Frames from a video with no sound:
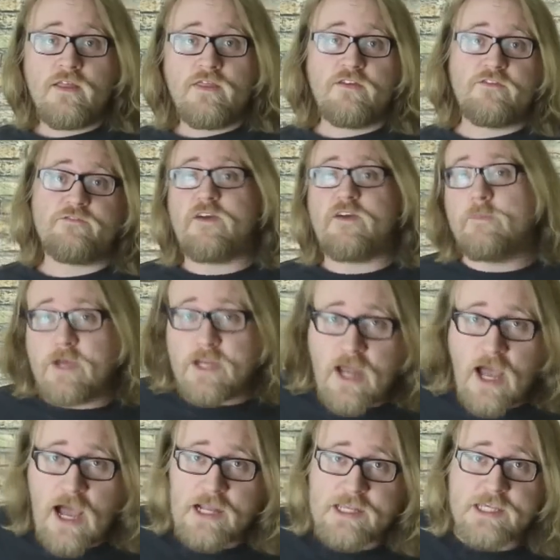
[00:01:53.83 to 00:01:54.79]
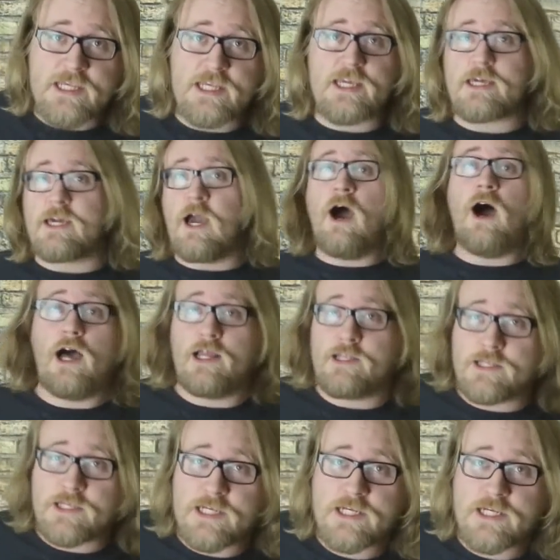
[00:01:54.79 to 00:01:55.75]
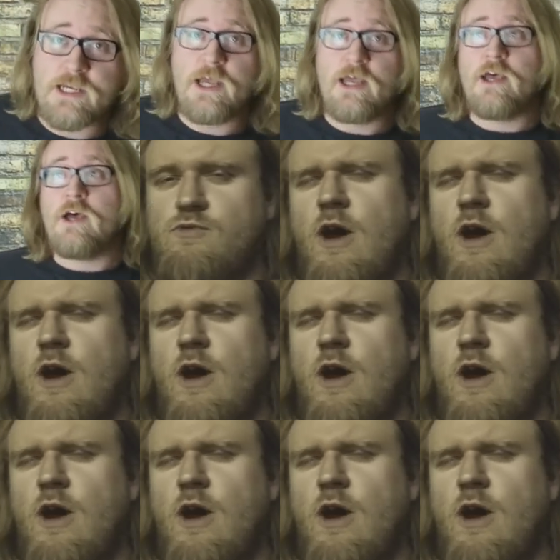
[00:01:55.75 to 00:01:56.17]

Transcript: The feminazi cunts.